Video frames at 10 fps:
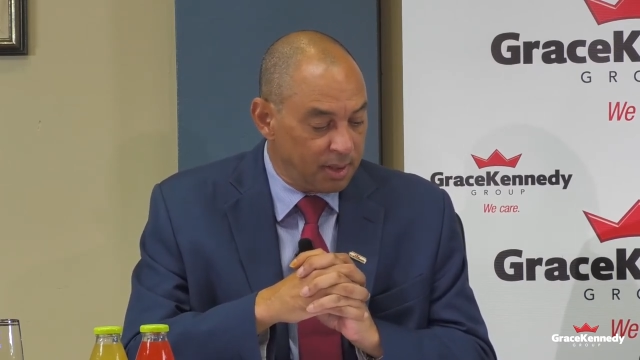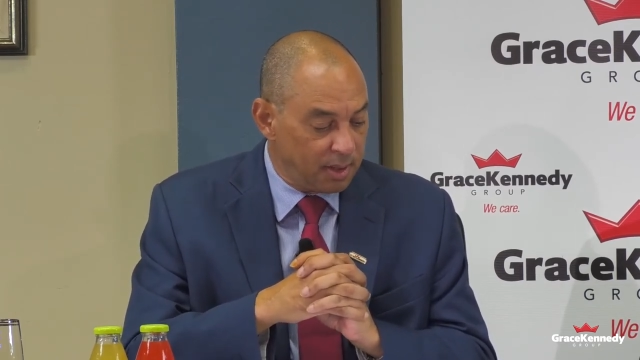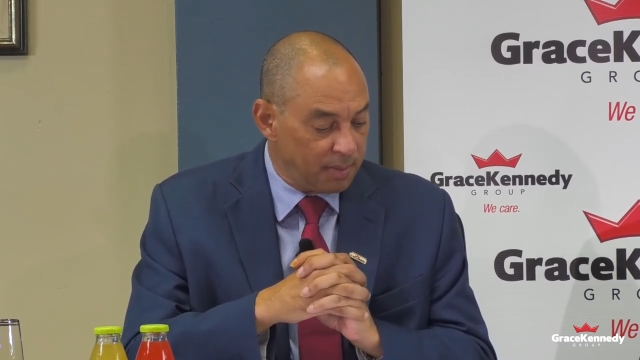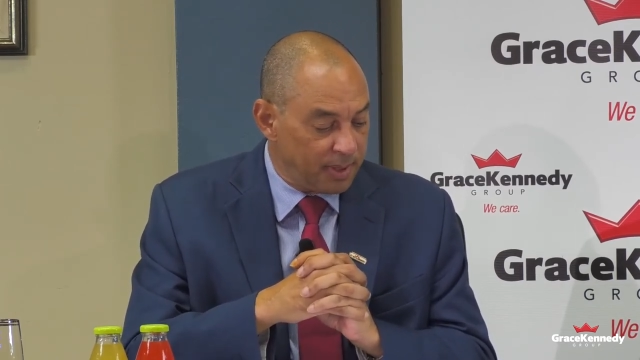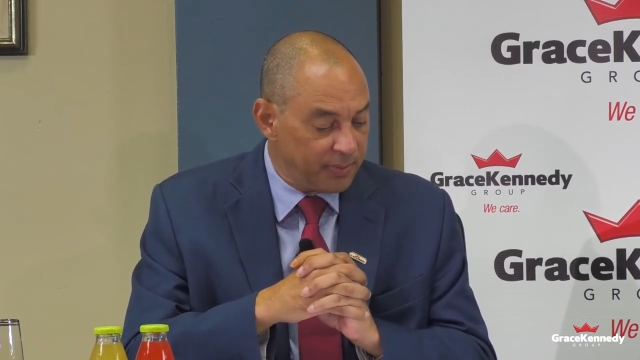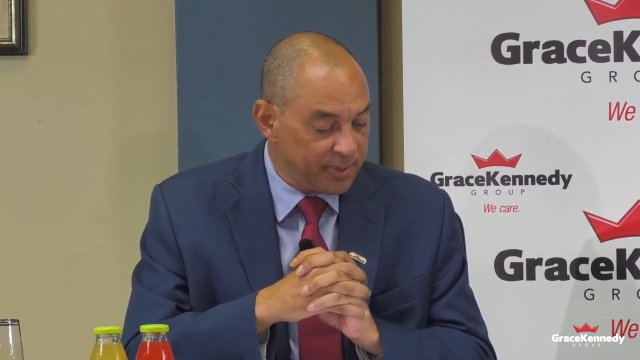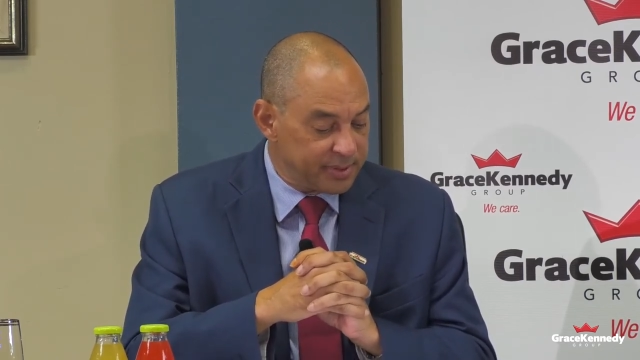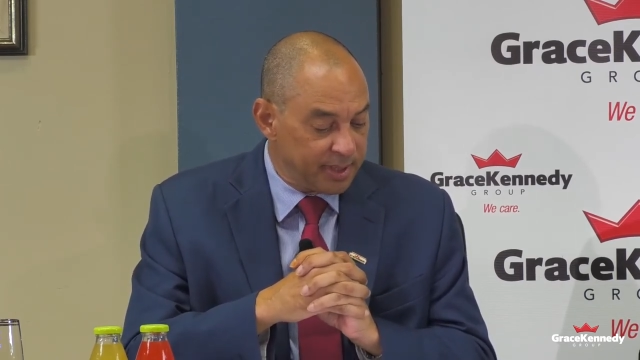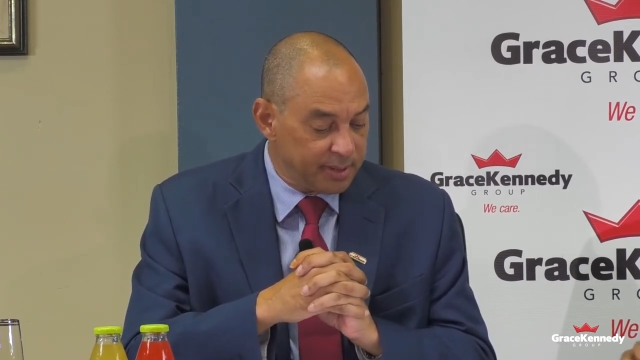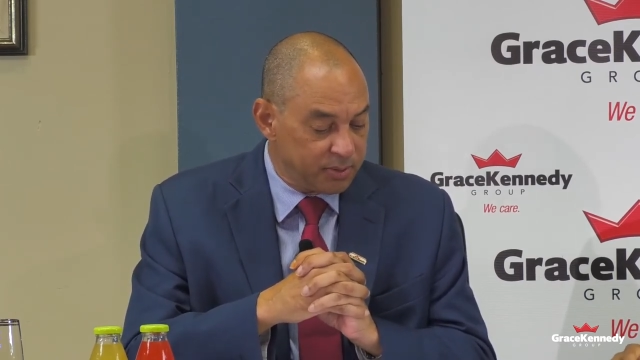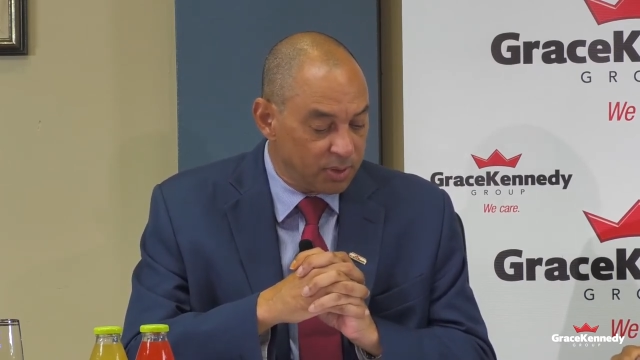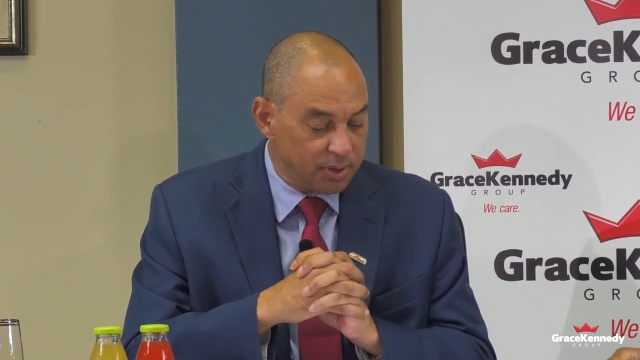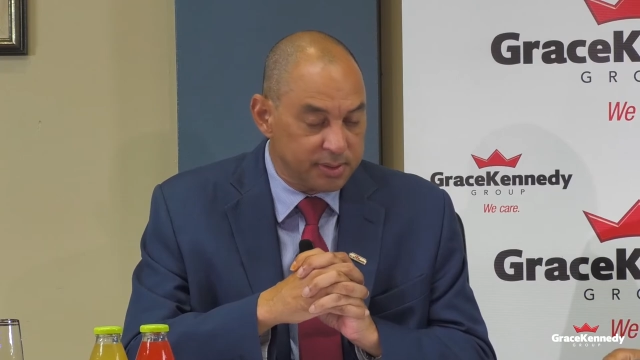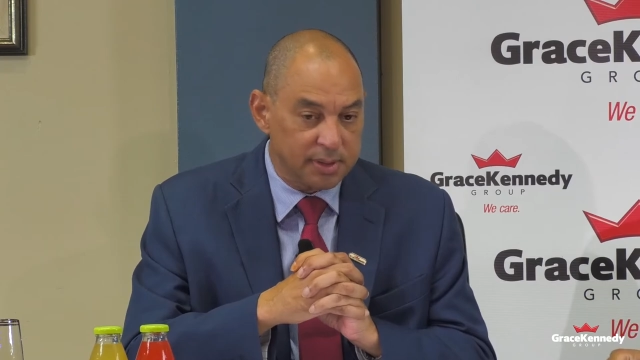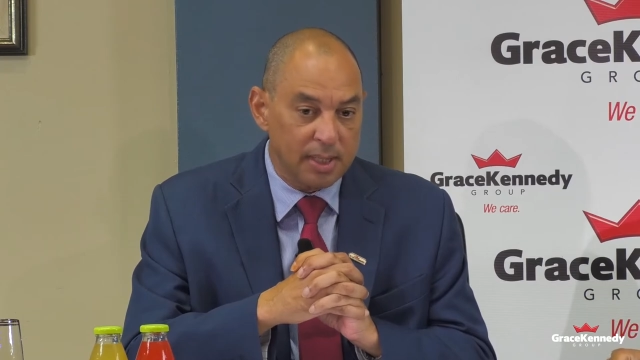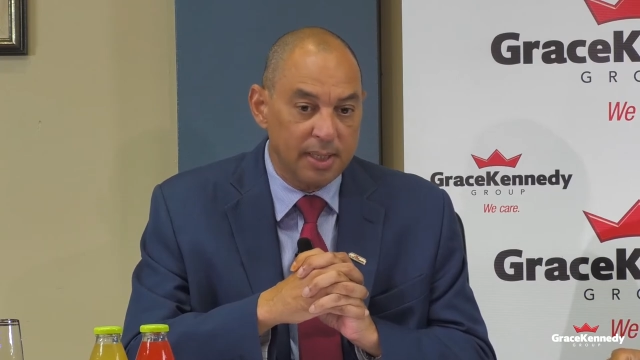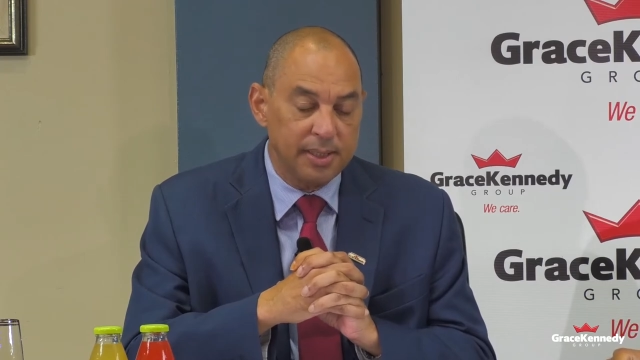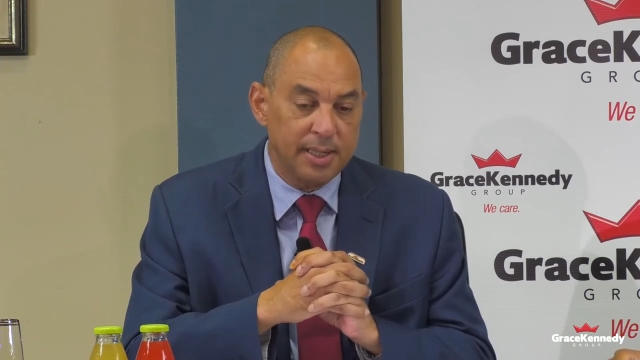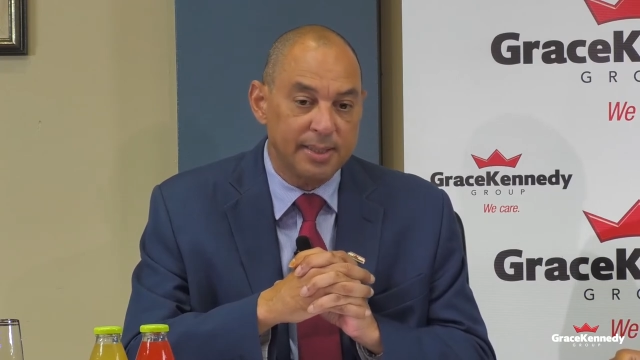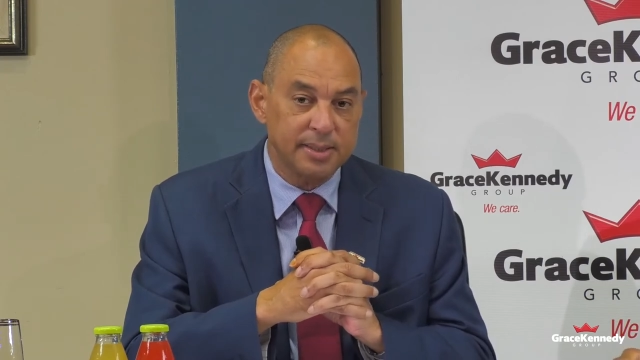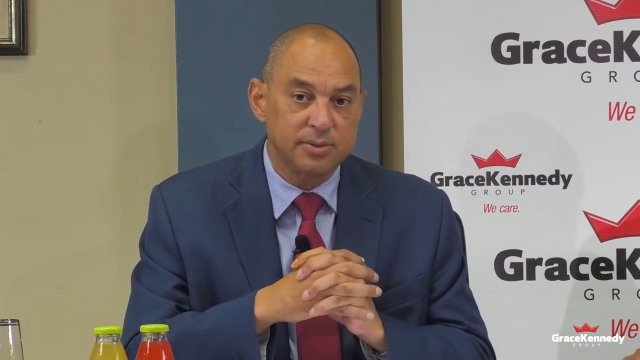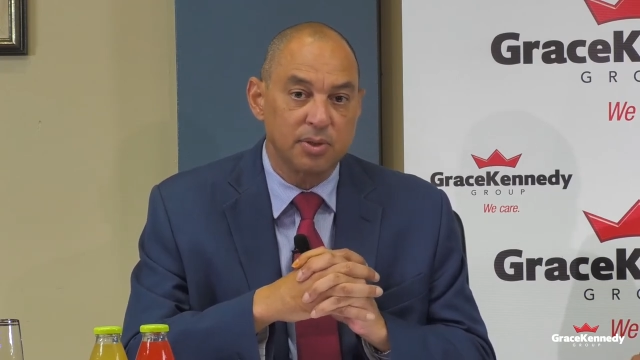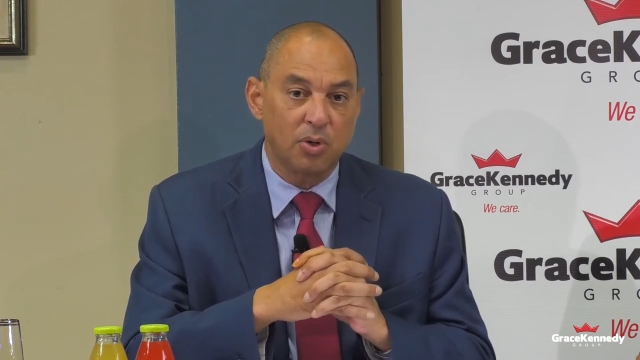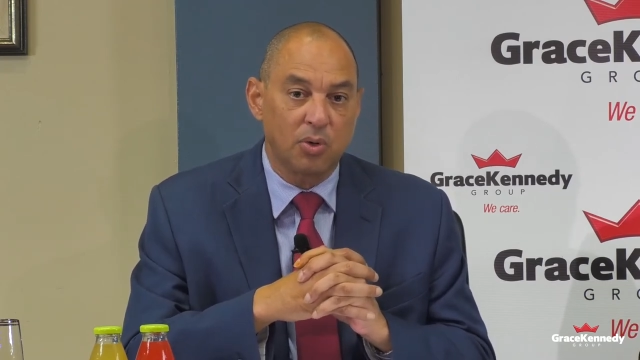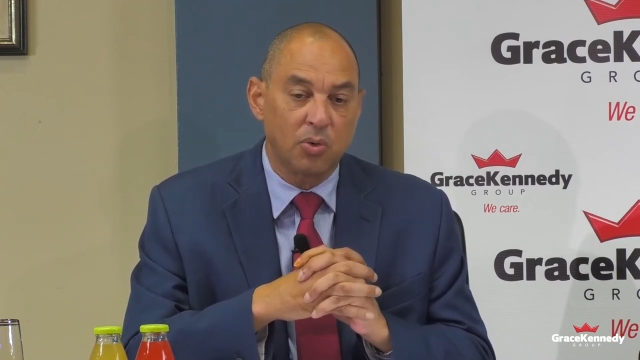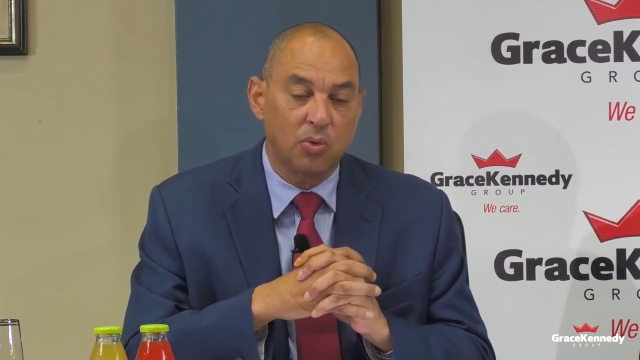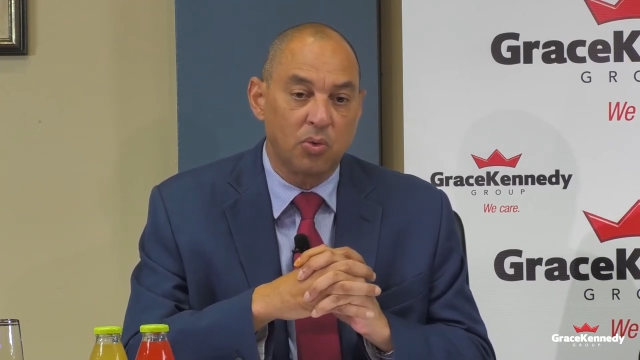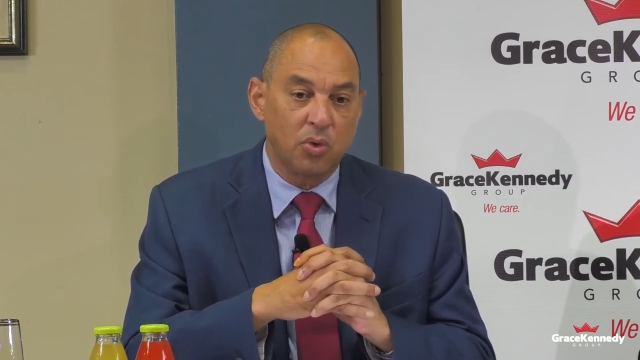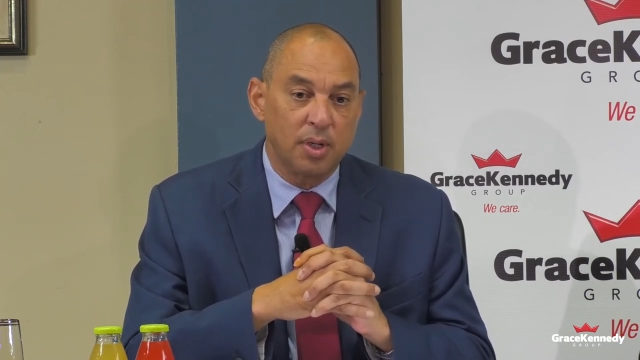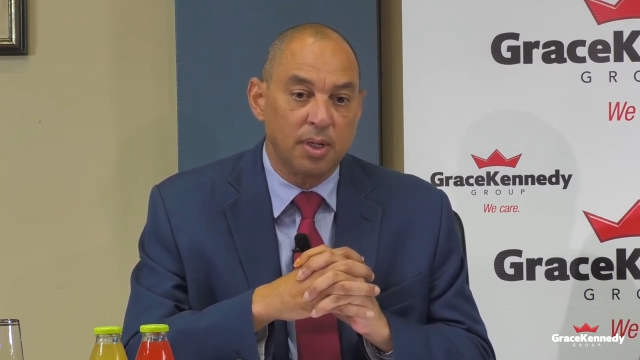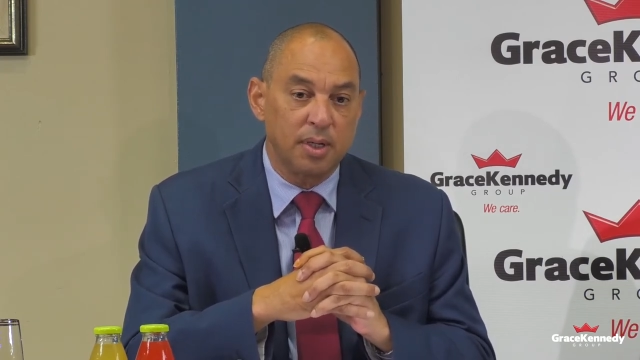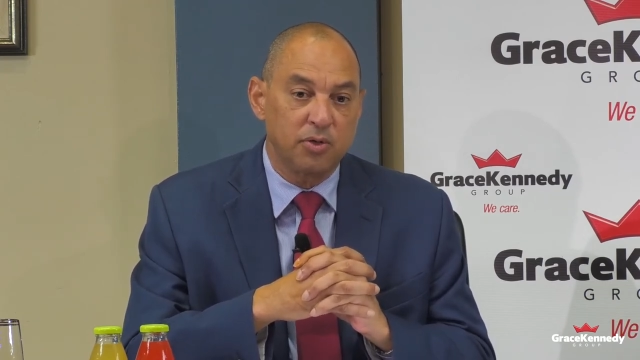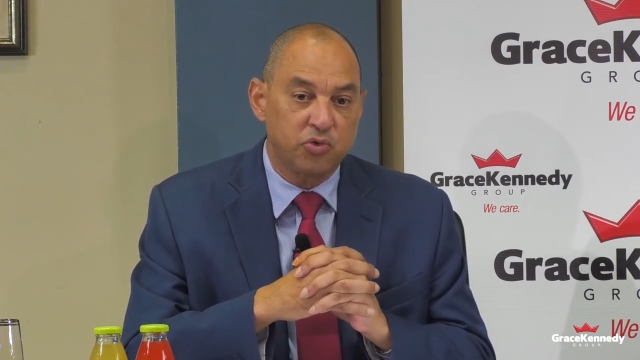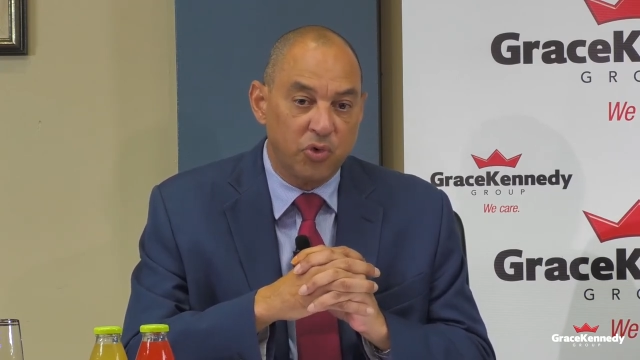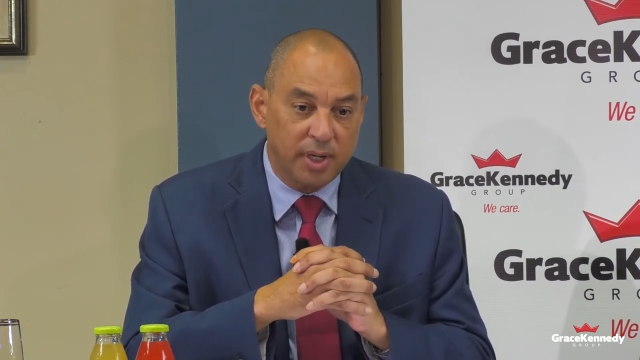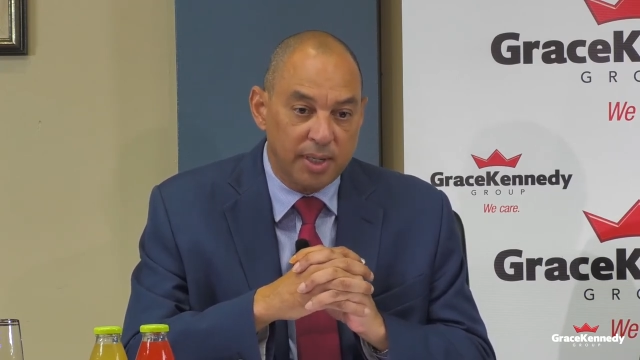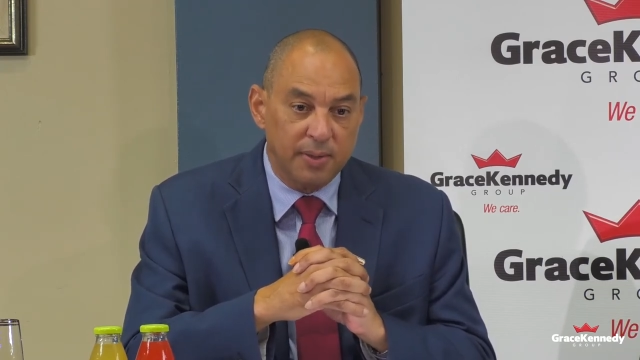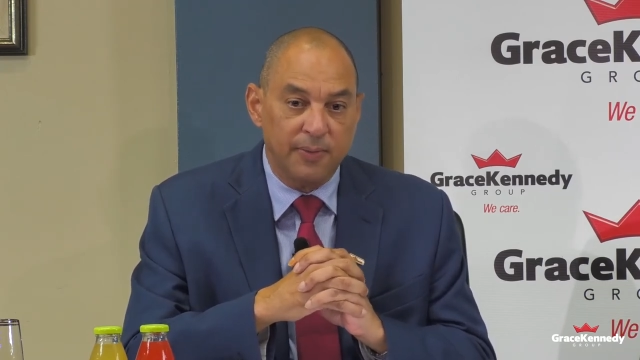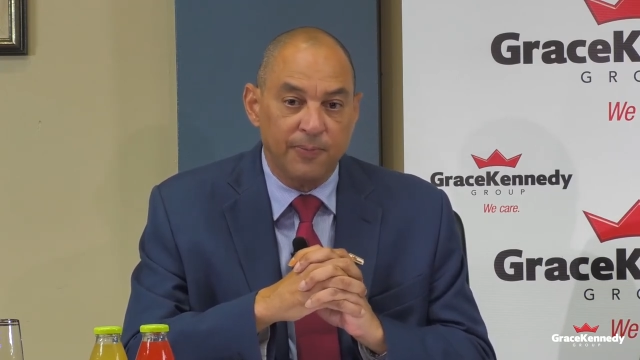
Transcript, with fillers: um, has been saying to us, and that is now in train.